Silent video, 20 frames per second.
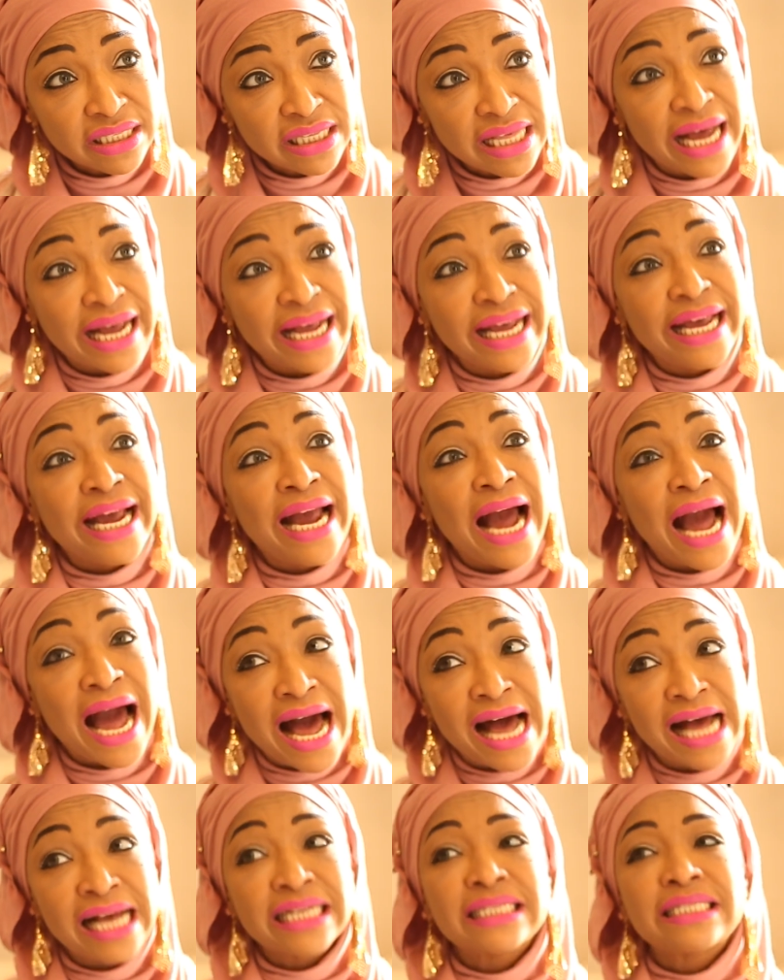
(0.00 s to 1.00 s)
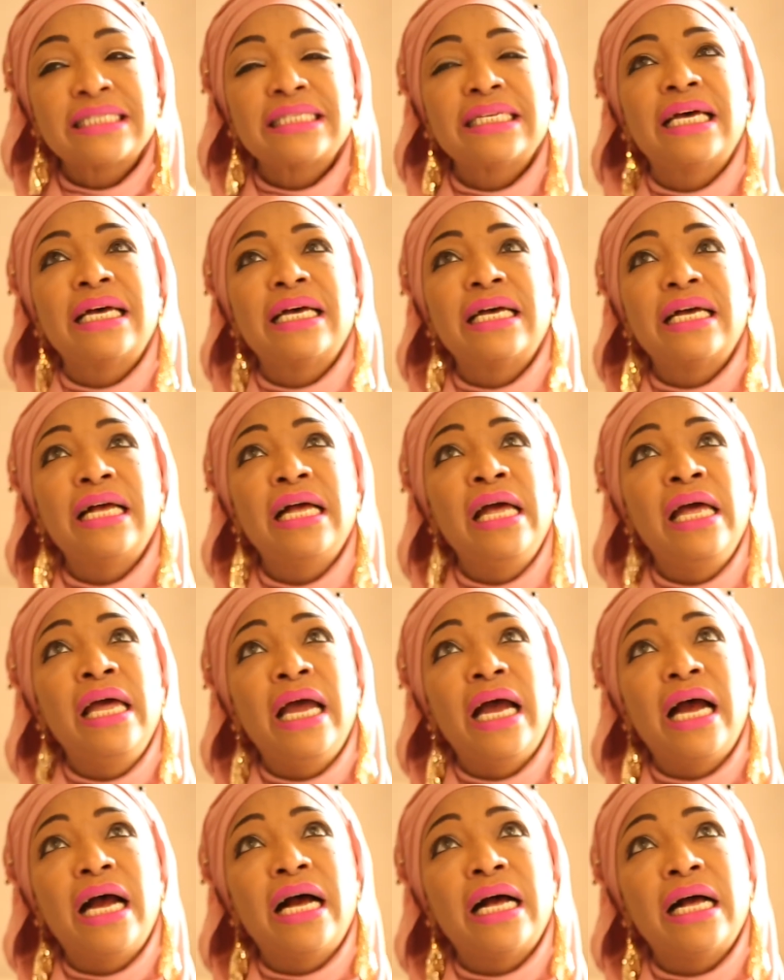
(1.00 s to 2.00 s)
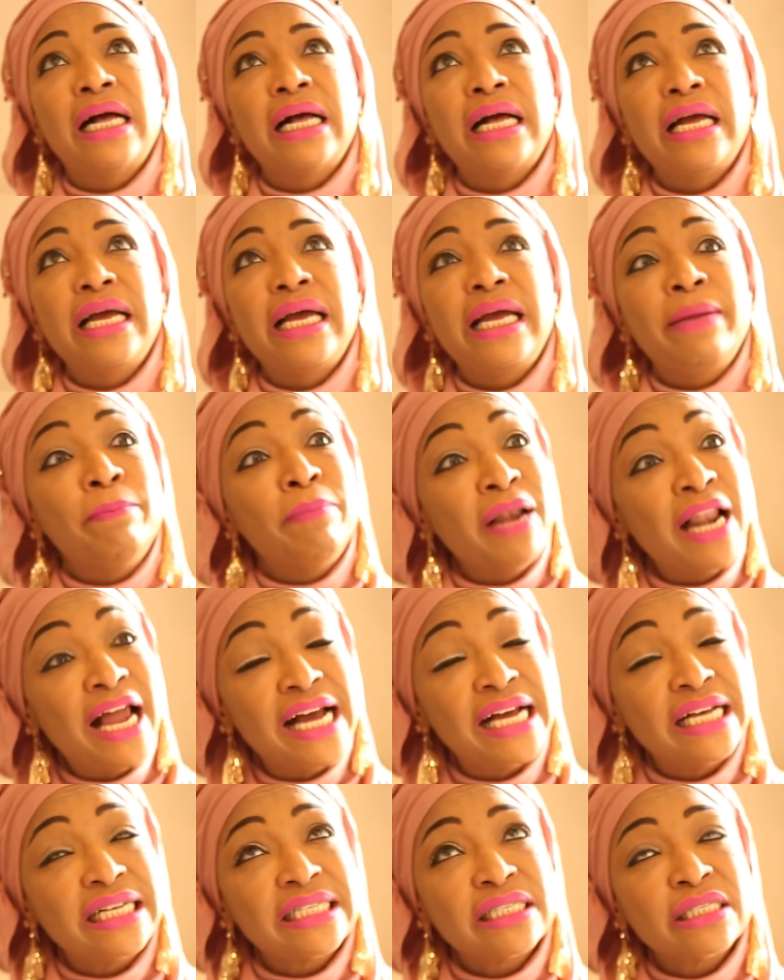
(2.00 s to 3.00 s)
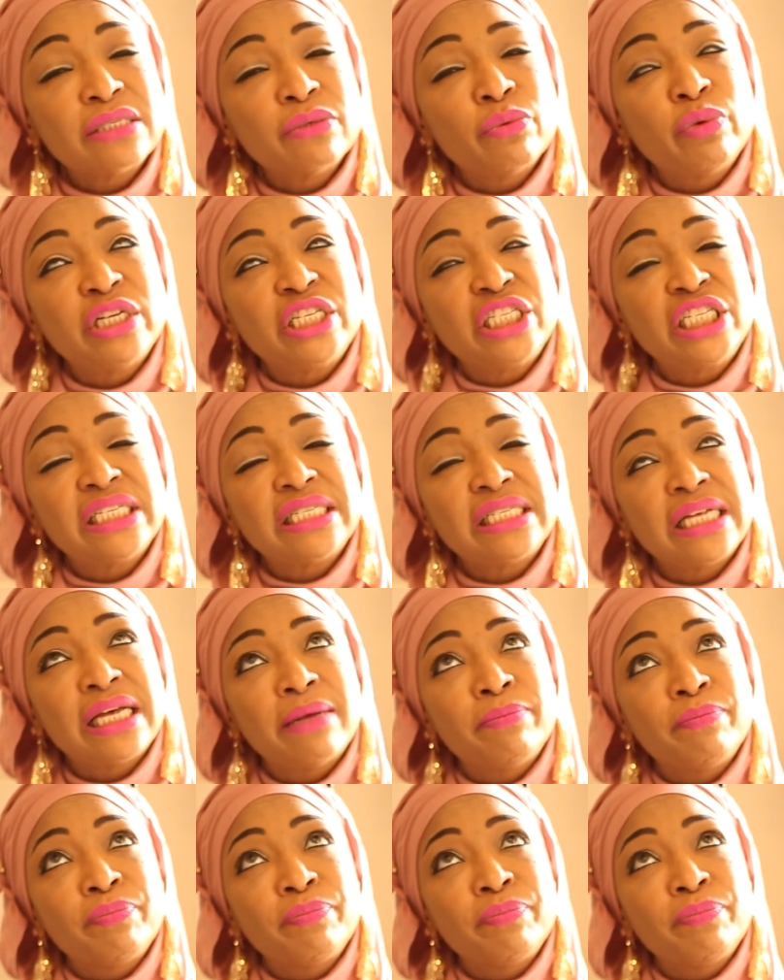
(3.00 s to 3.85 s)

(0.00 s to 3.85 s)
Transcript: that he has in place, which is